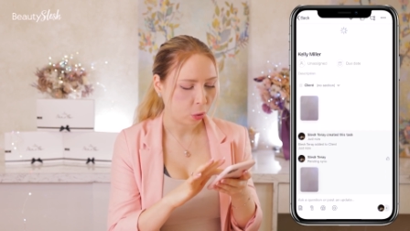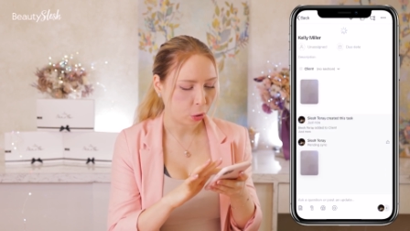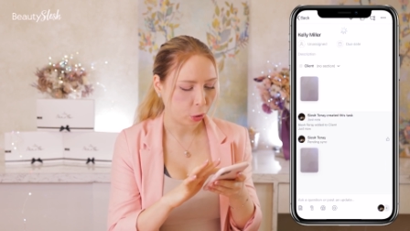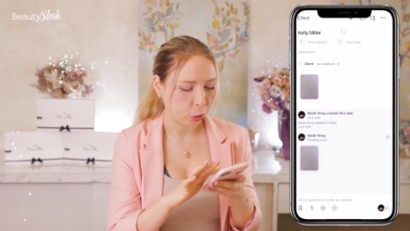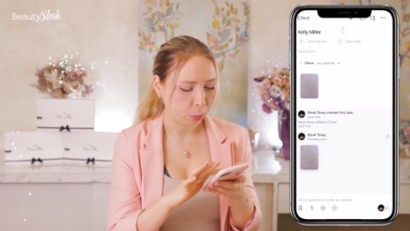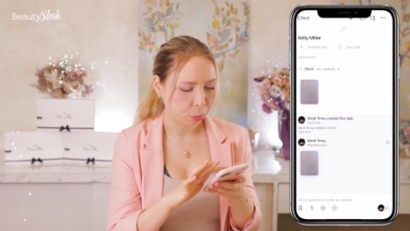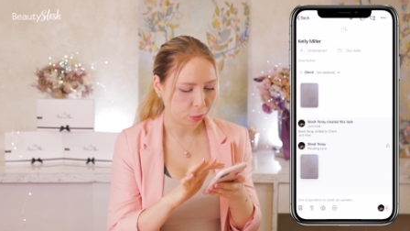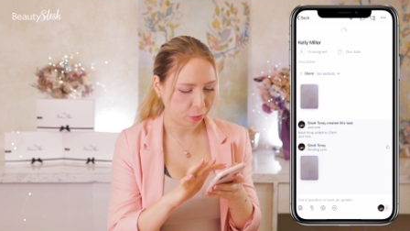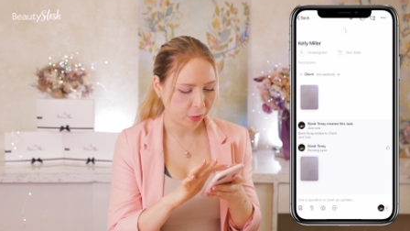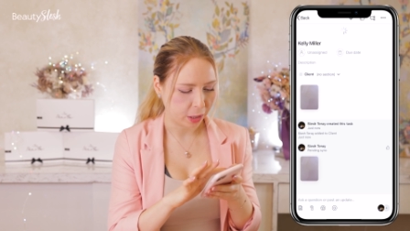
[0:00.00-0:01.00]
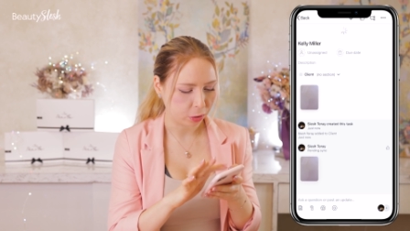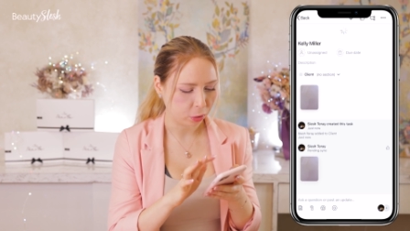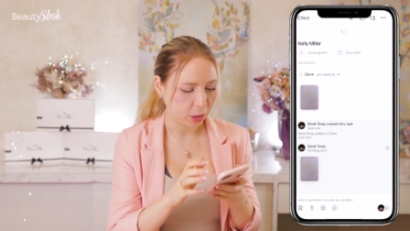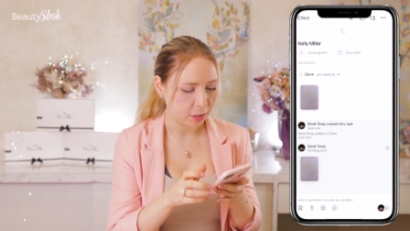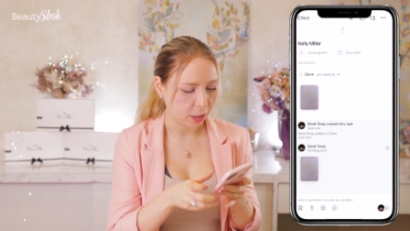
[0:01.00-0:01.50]
or her profile.
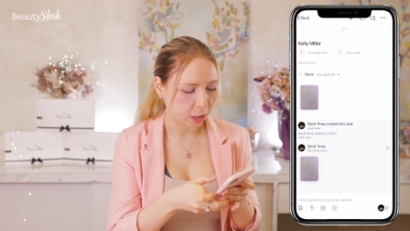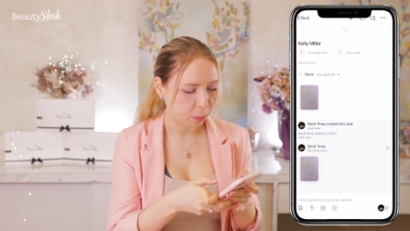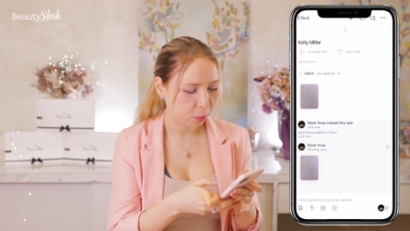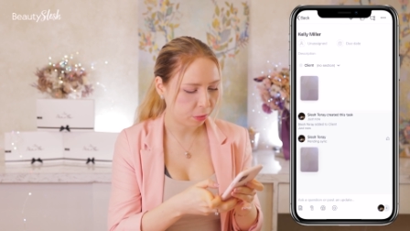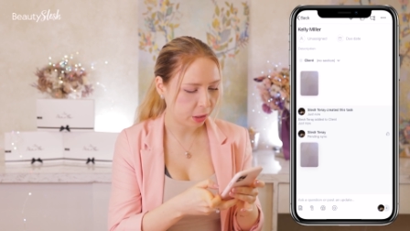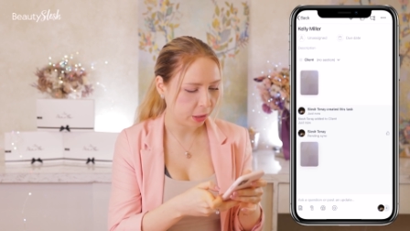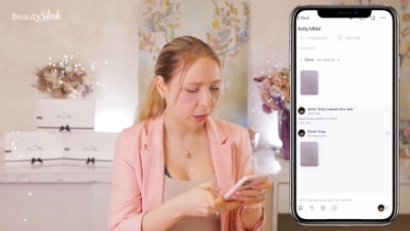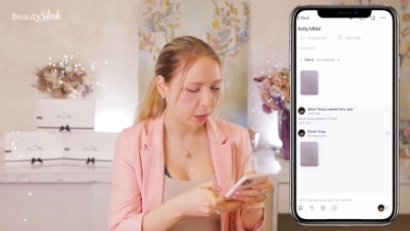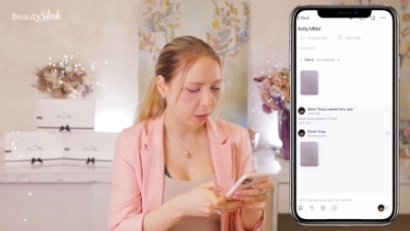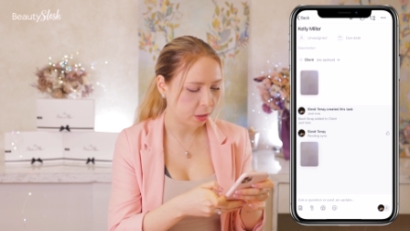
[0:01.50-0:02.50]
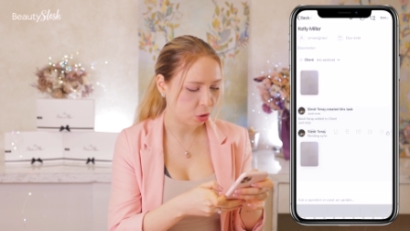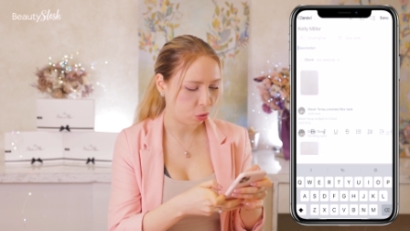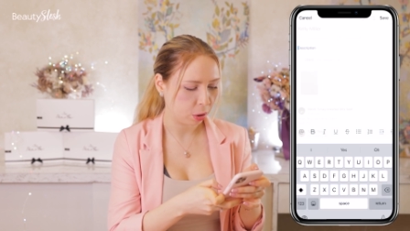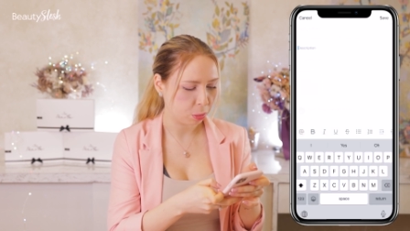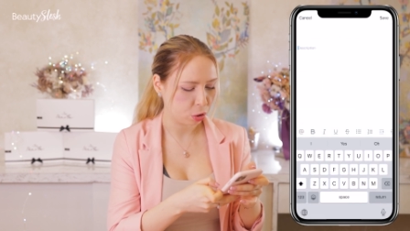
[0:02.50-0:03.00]
You can type over here in
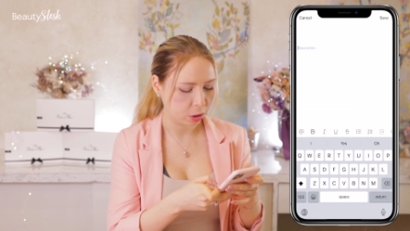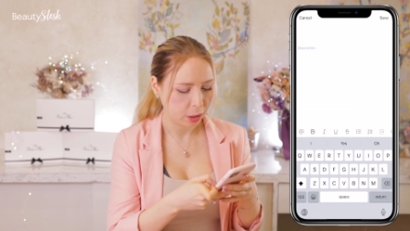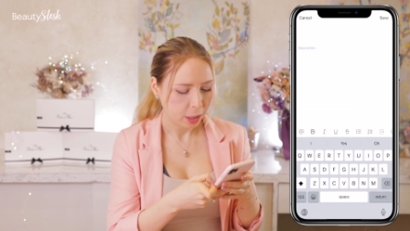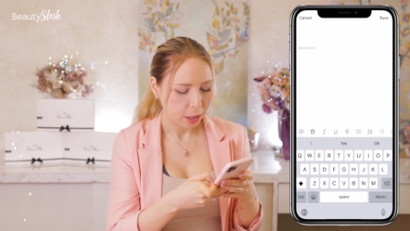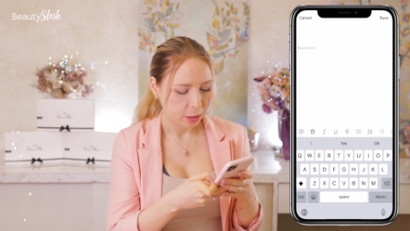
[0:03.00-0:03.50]
description